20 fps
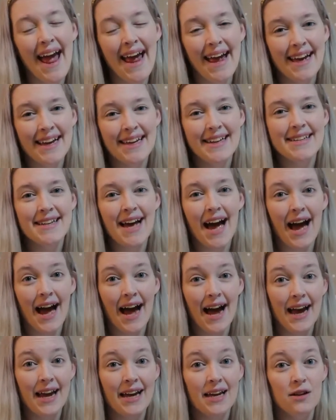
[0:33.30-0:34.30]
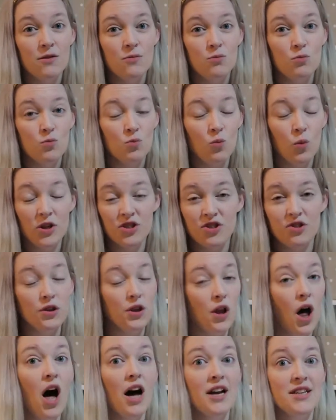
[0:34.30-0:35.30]
and I was
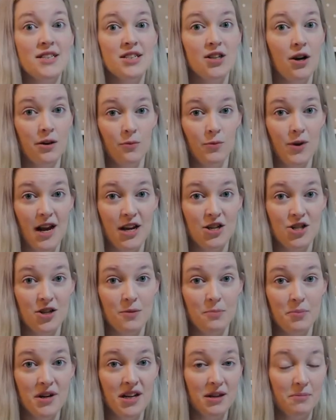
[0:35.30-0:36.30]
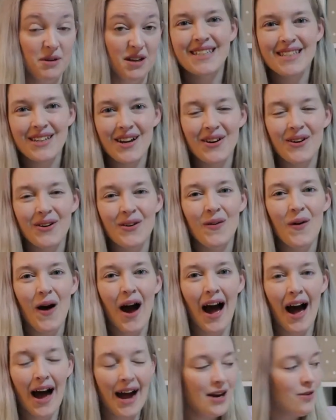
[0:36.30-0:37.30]
lost on what I should bring. So
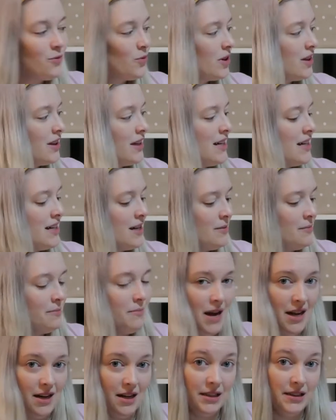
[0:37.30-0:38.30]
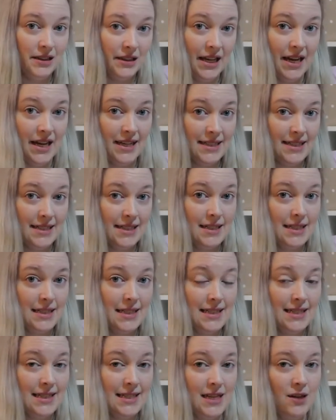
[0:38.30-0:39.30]
I really made a list
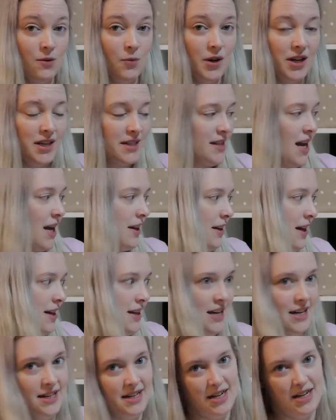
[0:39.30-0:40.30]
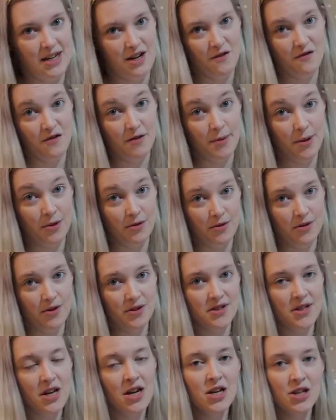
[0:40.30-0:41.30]
to see what exactly I needed in here for both girls.